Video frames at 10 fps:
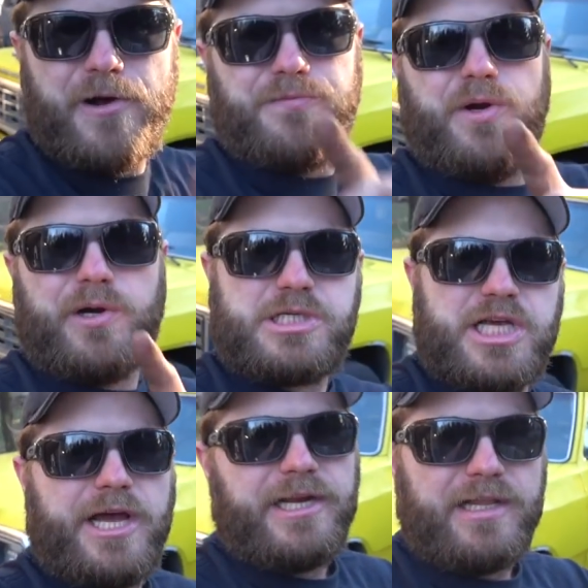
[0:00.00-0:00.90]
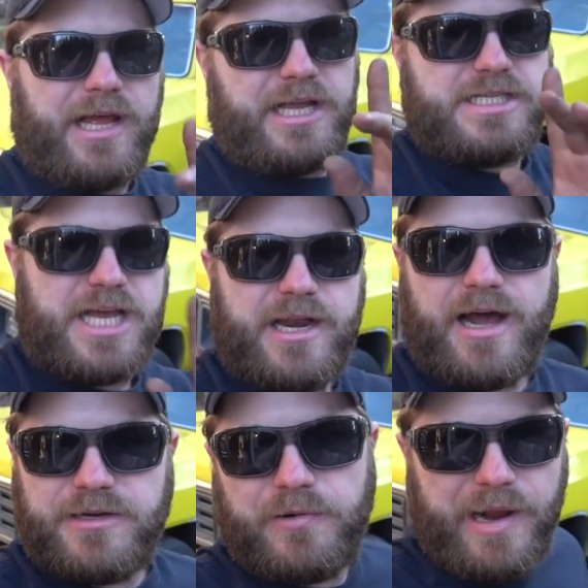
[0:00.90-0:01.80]
hope you're excited. Like I said,
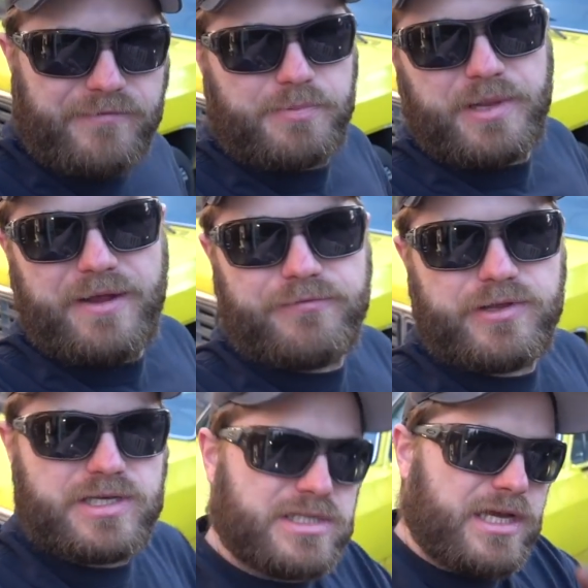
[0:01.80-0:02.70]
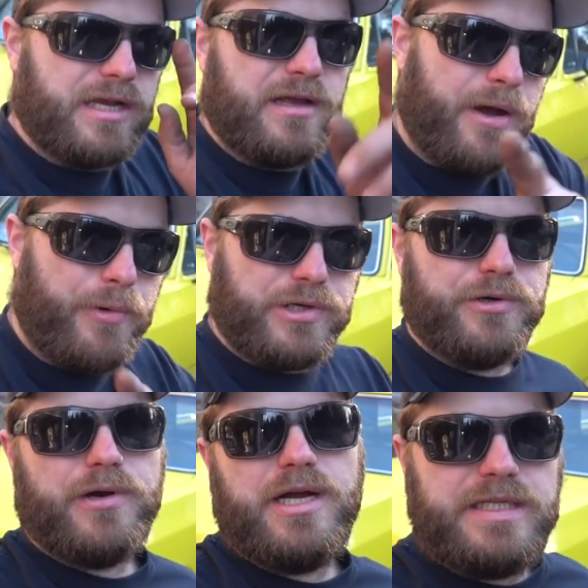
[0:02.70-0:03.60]
I don't have a plan for this thing. I want
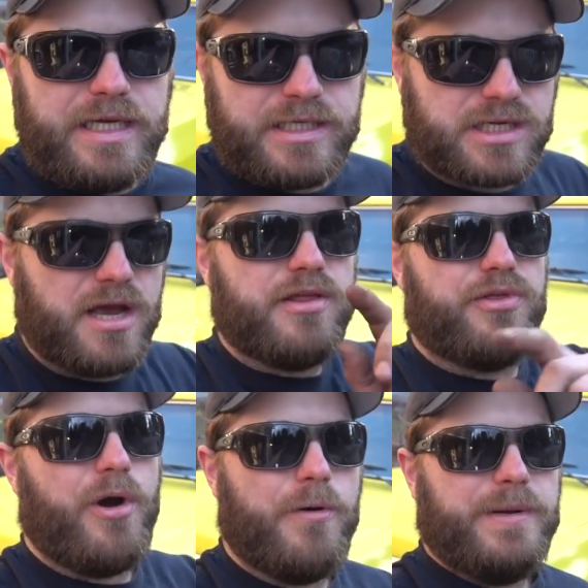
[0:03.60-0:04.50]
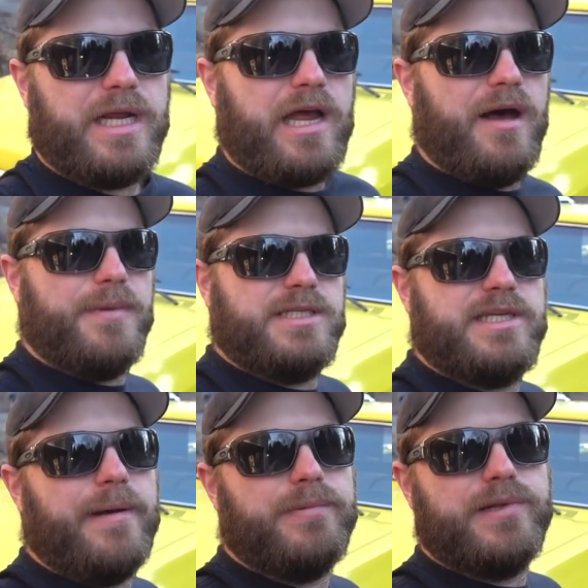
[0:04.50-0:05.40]
your ideas. Throw them in the comments
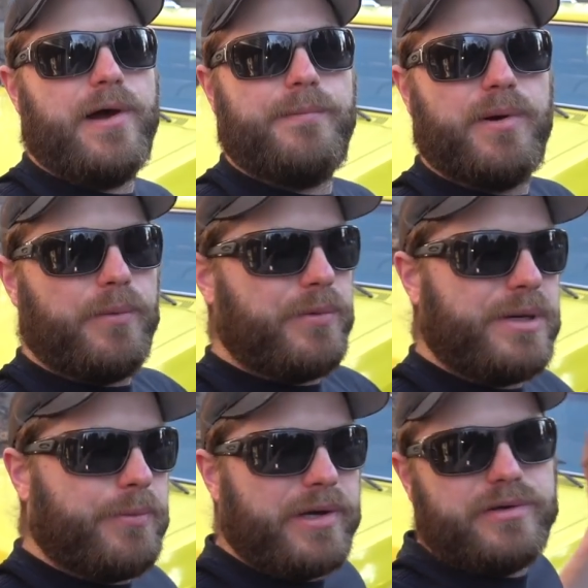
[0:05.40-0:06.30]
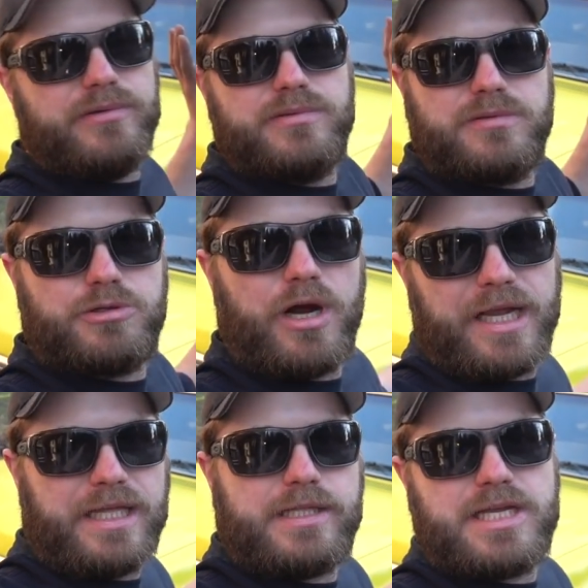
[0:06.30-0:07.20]
down below, but we will try
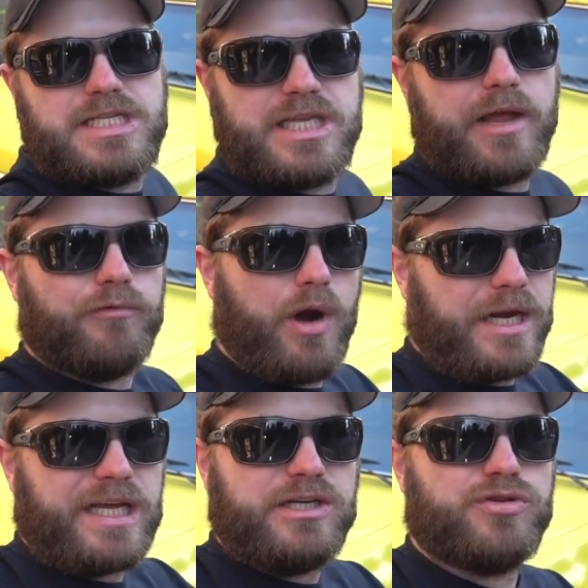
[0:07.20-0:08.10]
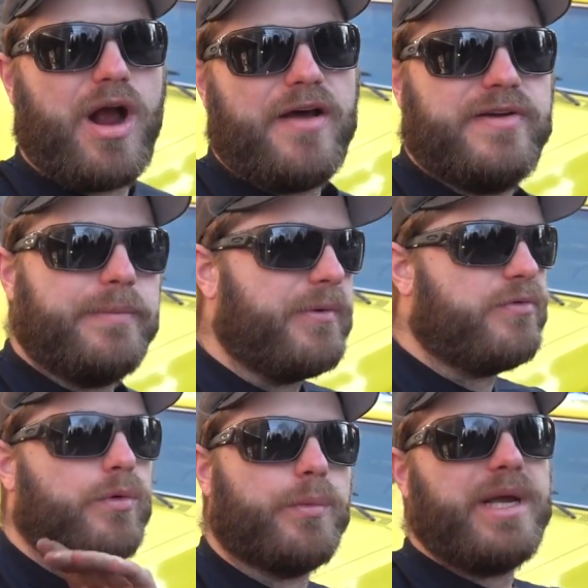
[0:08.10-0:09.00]
and get this thing running and driving
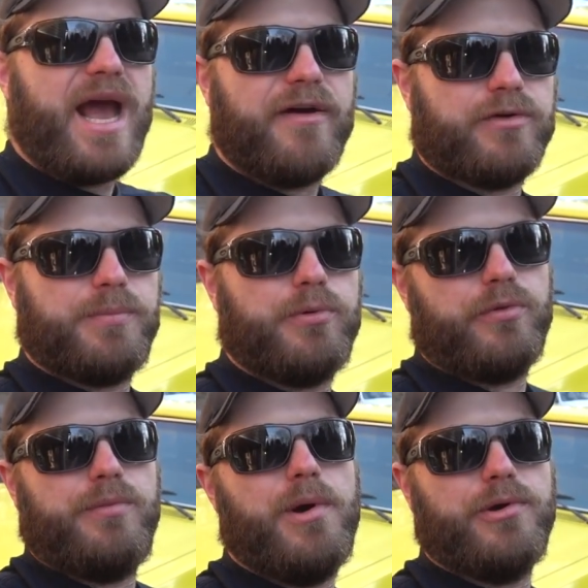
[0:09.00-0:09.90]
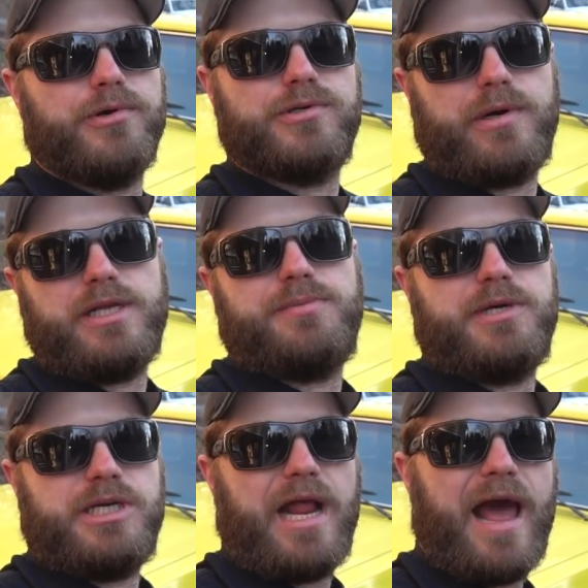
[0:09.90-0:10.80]
before we ever pull the motor and
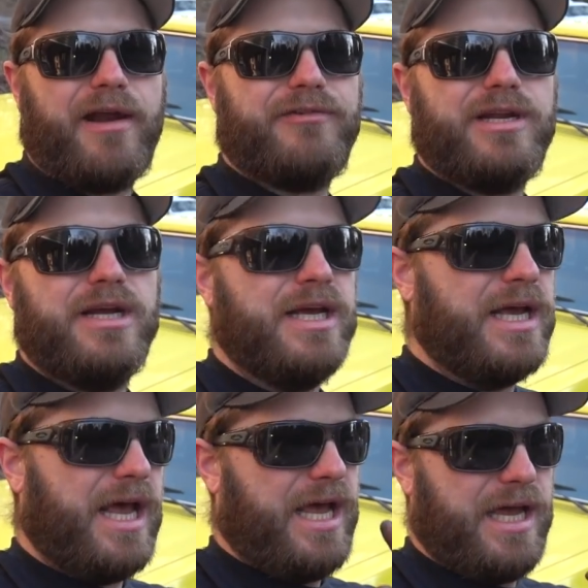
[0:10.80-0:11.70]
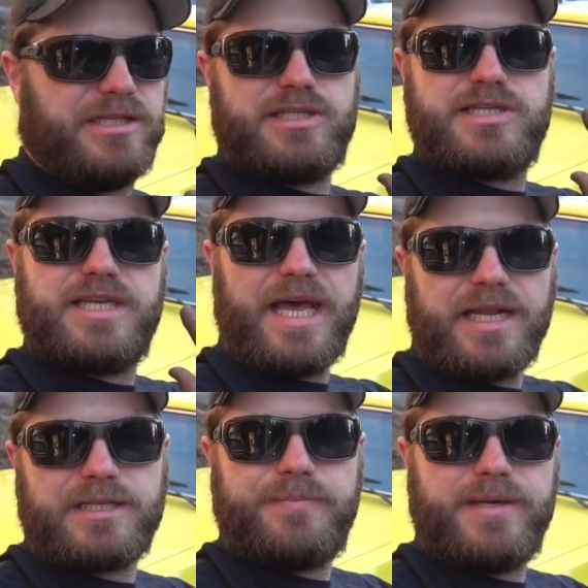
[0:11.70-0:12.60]
transmission out of it, and just get
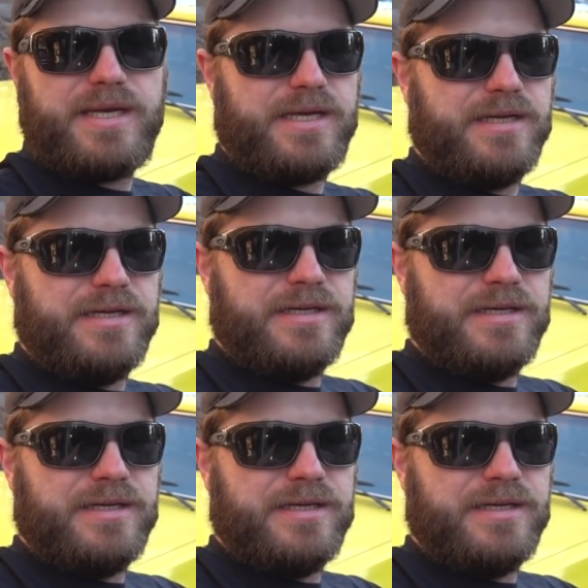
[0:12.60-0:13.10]
it to be,